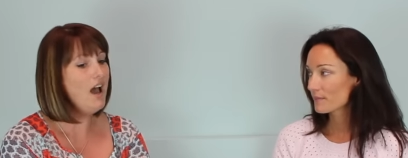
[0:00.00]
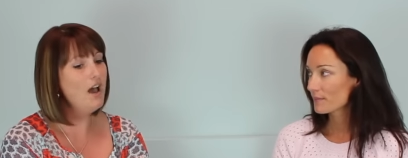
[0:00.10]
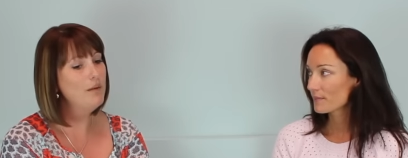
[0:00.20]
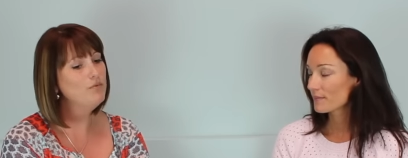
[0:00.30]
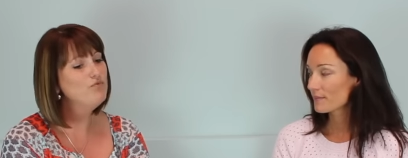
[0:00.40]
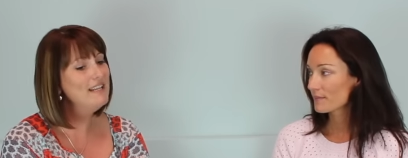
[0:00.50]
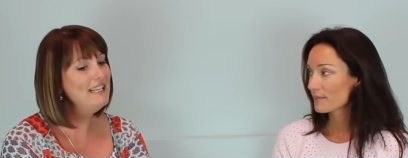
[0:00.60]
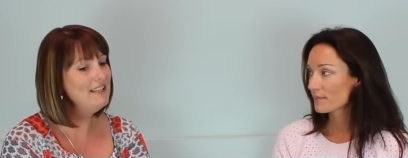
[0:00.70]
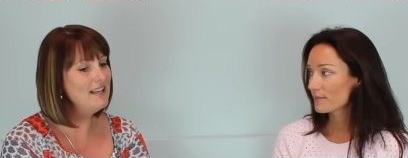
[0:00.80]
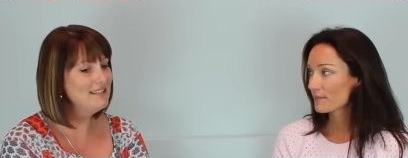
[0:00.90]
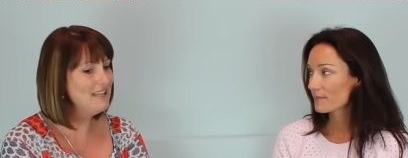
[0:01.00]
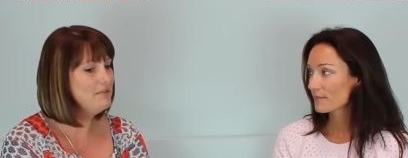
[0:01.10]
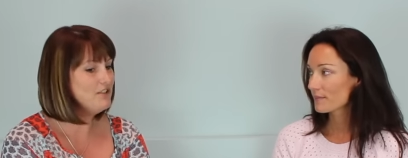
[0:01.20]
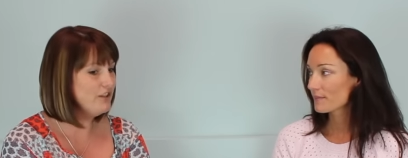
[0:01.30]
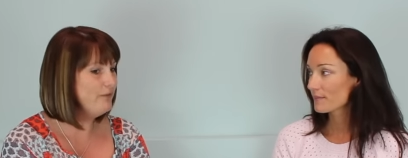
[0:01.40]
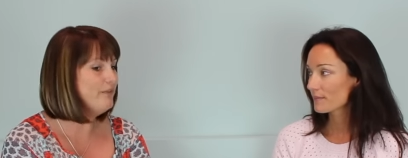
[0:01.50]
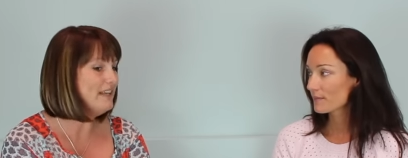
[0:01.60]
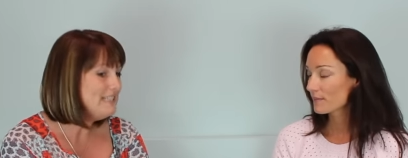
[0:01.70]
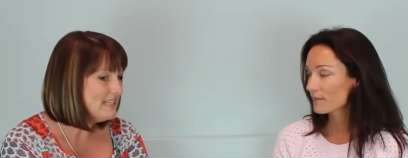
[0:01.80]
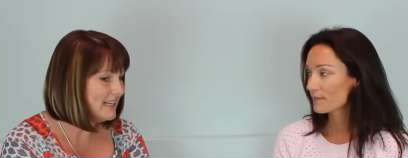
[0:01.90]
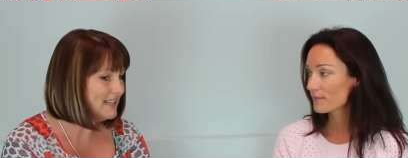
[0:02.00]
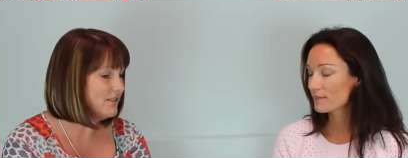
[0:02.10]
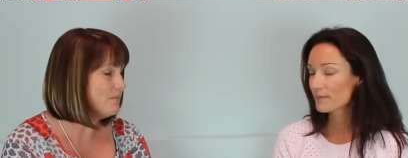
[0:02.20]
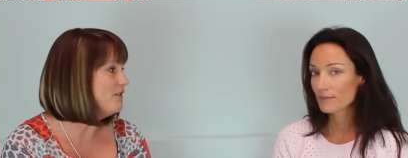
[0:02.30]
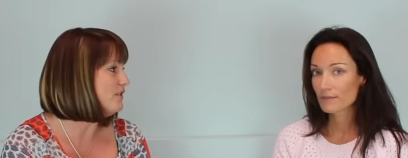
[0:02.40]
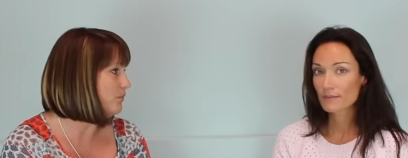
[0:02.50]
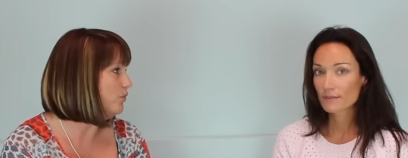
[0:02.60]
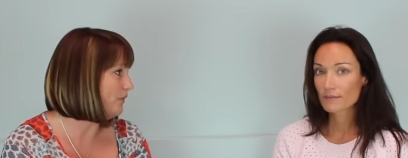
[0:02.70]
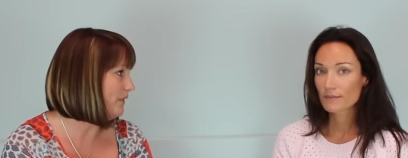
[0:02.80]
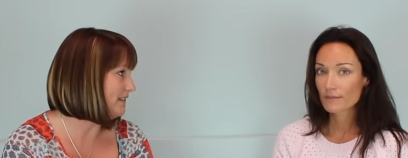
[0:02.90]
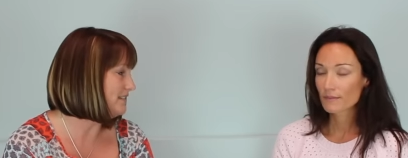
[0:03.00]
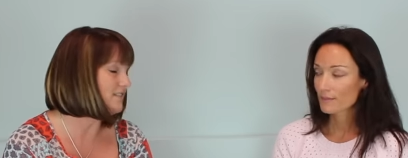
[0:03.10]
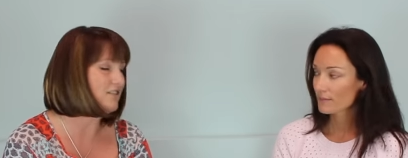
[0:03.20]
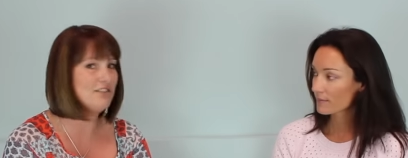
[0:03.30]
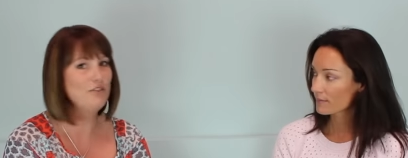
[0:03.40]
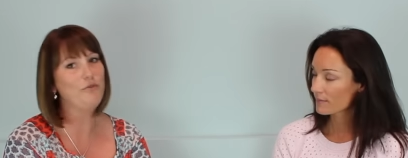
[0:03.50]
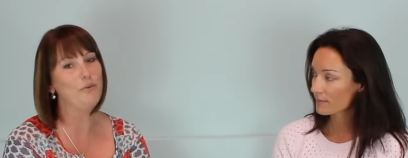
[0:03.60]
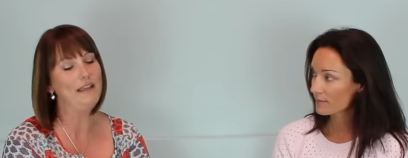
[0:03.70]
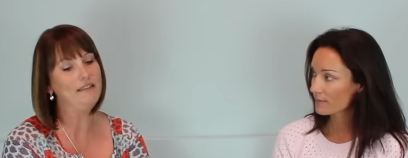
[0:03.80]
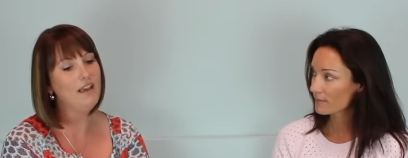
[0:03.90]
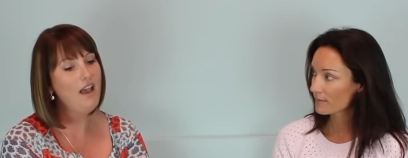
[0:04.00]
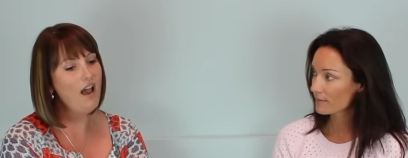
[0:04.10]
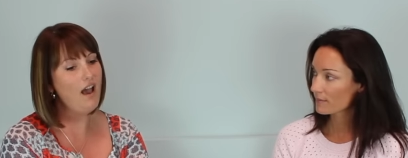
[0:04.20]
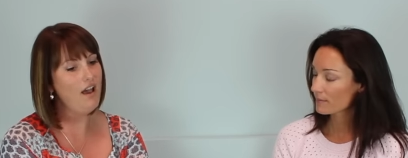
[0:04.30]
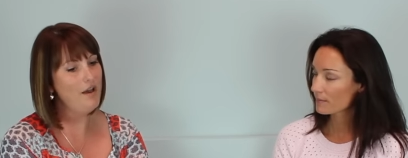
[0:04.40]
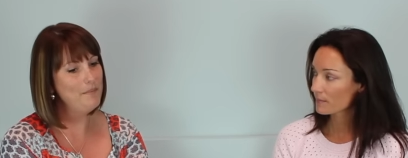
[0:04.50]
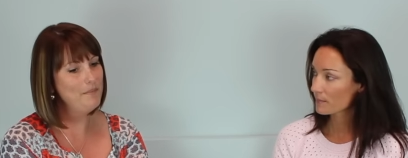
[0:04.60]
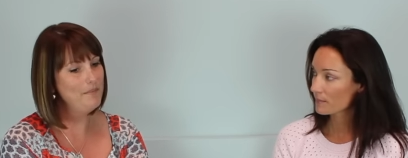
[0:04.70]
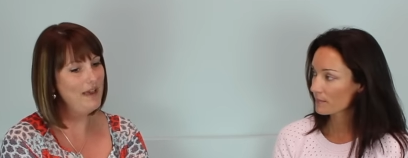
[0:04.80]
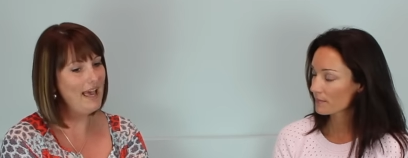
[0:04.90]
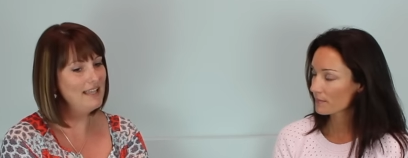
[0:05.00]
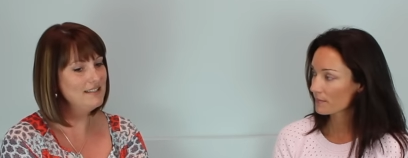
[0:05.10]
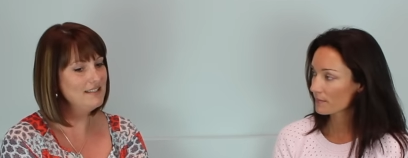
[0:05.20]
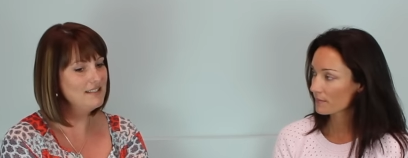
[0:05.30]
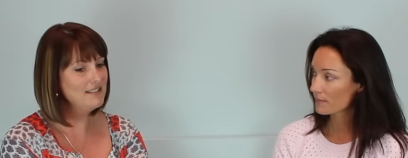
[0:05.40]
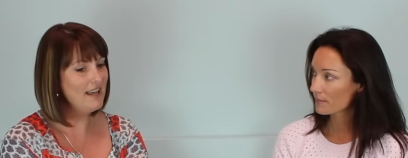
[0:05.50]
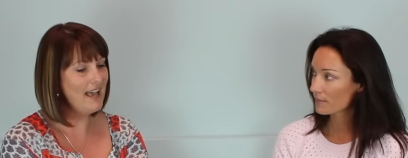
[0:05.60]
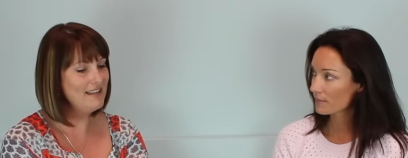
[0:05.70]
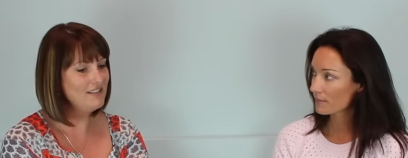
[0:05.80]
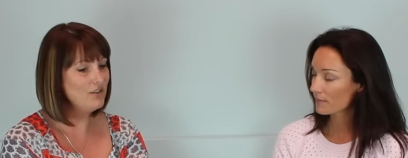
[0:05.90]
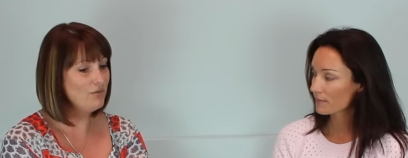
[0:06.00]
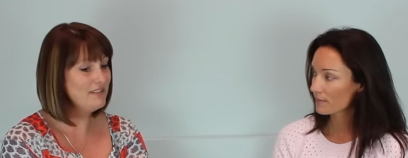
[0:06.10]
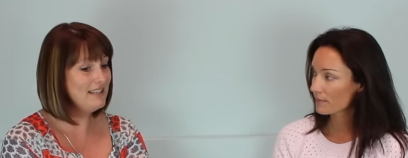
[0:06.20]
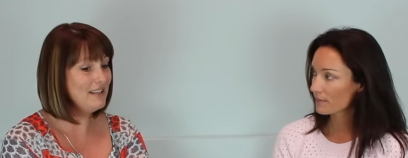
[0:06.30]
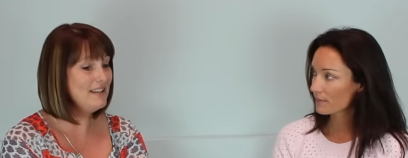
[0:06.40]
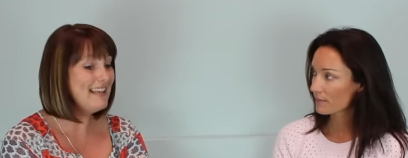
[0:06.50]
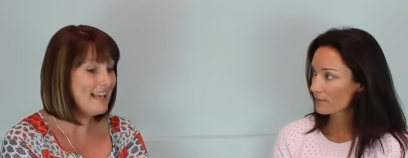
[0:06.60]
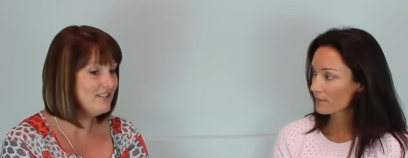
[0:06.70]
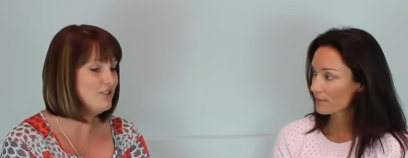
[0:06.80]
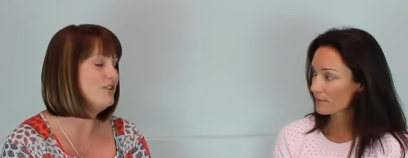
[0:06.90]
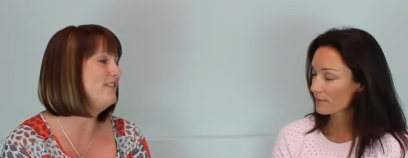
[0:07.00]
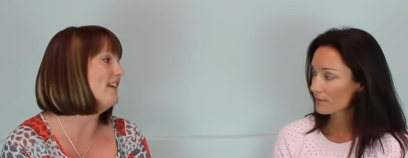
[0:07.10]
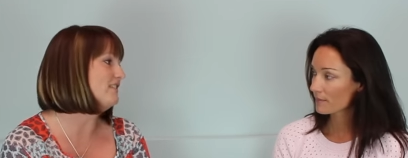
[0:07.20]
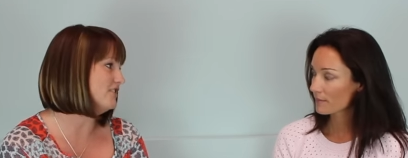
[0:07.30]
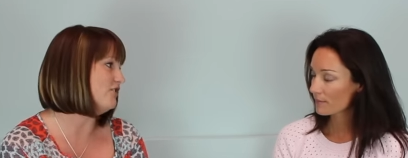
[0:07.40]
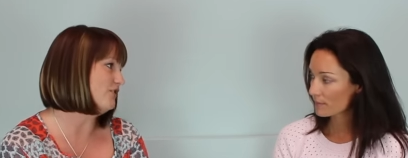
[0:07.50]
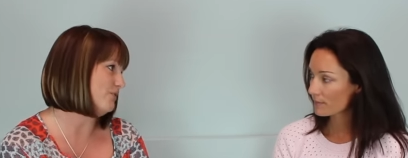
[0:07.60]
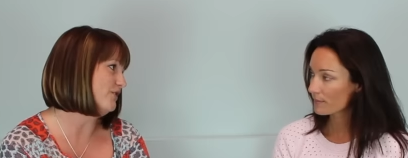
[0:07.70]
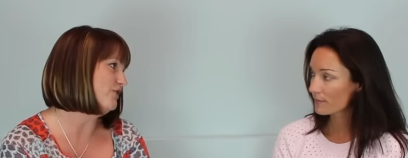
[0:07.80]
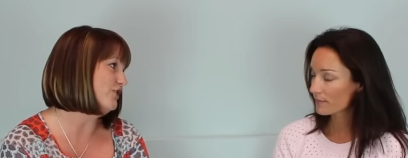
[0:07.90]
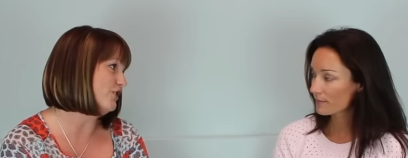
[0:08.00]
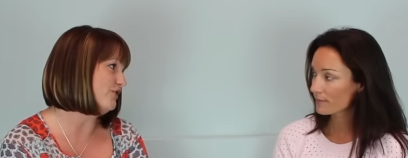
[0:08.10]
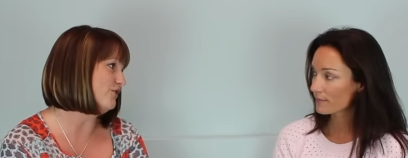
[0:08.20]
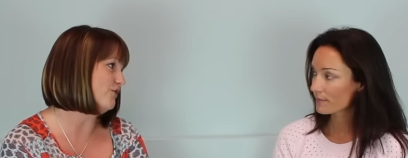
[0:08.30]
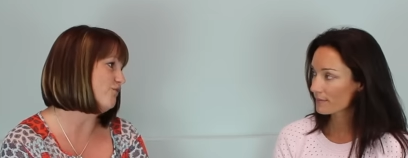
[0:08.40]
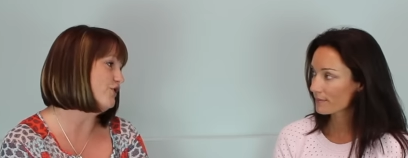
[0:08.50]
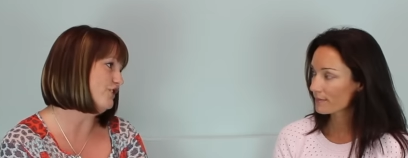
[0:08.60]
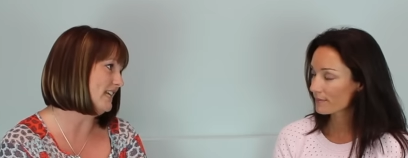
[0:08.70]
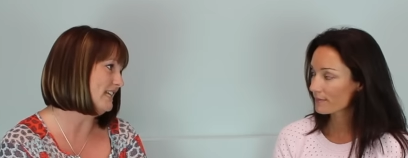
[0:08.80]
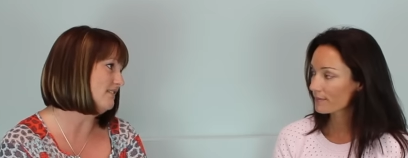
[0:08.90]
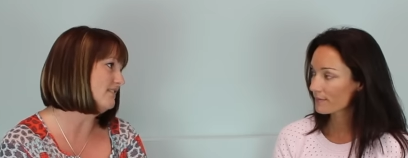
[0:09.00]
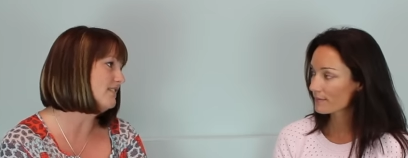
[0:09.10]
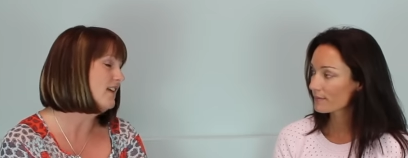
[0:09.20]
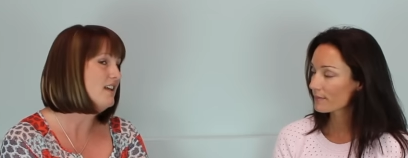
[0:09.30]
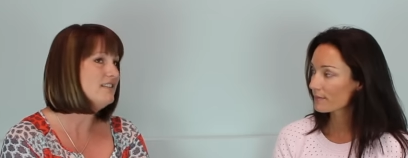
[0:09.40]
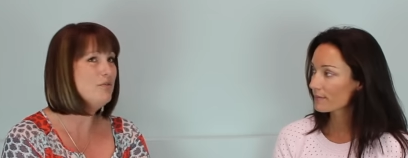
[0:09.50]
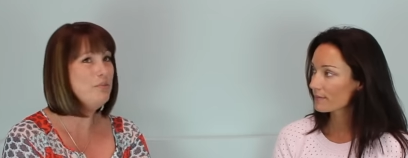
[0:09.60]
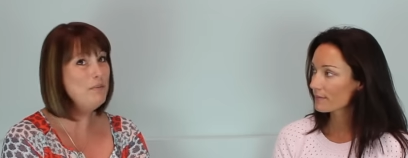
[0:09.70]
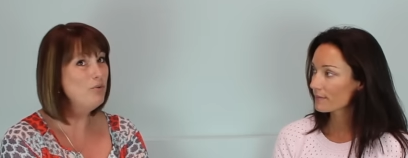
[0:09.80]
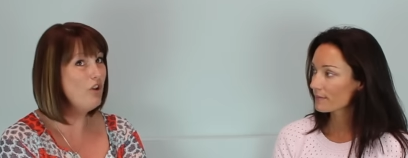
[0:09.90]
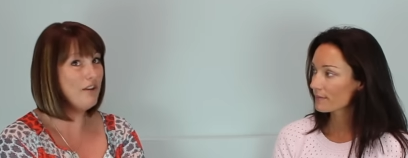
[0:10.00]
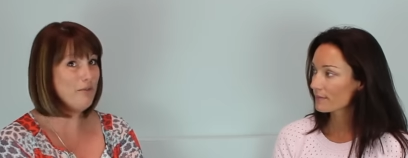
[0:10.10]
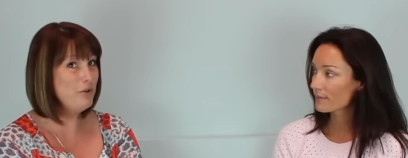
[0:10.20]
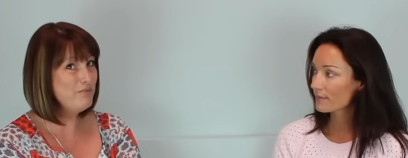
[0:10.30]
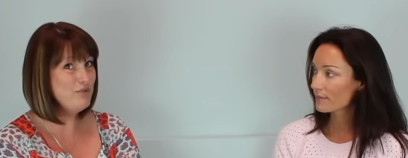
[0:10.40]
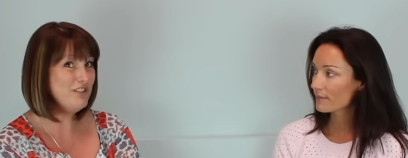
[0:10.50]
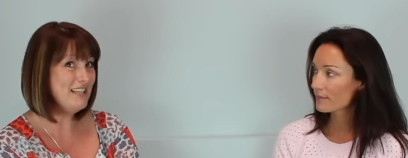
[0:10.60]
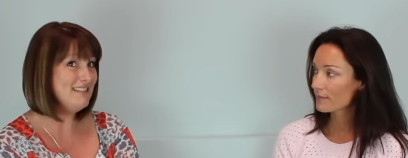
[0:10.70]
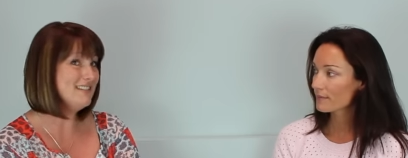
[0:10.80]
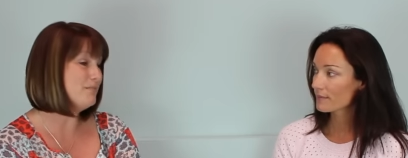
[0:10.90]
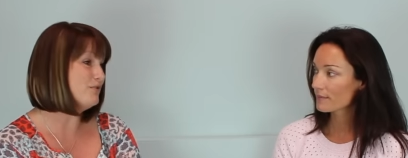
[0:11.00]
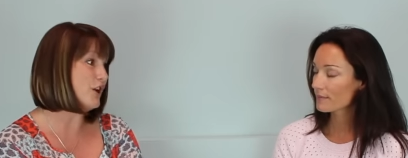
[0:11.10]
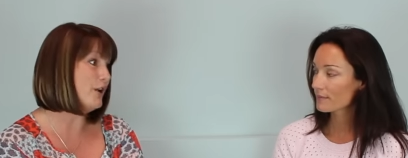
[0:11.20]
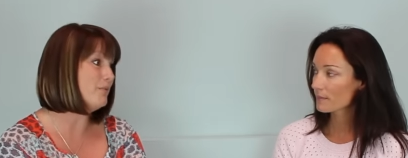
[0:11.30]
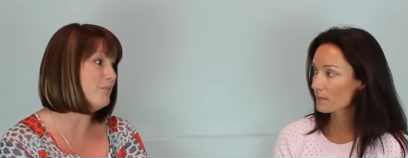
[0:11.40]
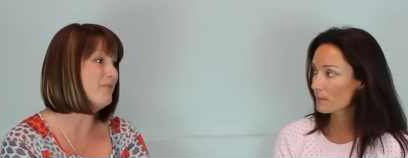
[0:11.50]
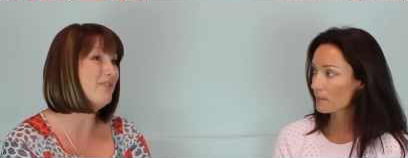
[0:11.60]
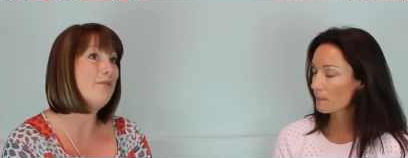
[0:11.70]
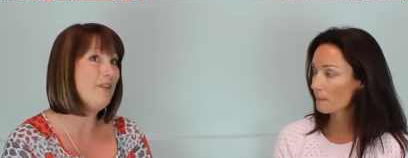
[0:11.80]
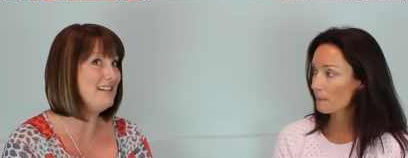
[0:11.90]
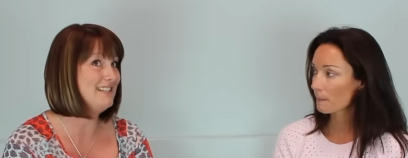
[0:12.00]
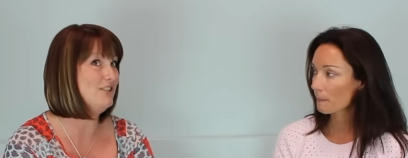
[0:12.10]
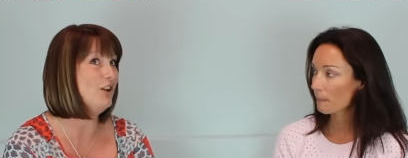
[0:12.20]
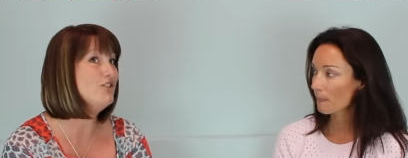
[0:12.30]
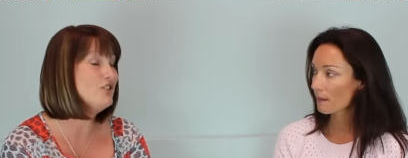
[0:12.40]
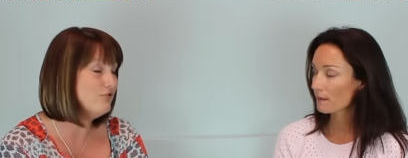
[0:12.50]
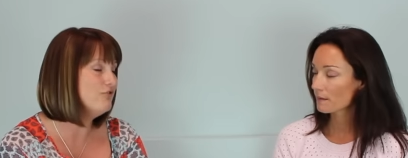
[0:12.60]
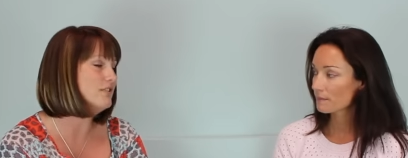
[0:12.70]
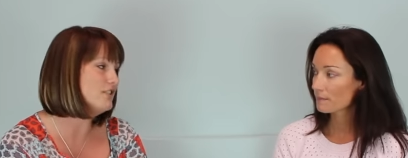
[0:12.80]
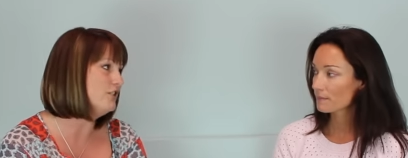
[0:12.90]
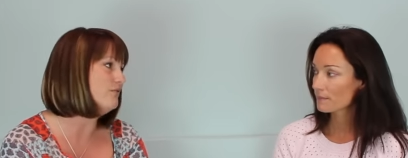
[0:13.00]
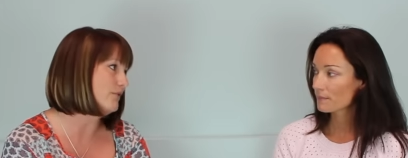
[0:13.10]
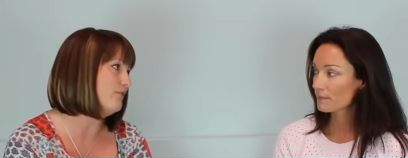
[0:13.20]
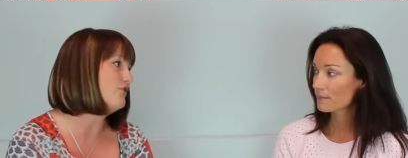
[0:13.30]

Speaker 1: Um, really establishing feeding is the most important thing to start off with. Um, and, and obviously, yes, you can then start to introduce sort of routines. Some people like following routines, some don't. The fact is that children do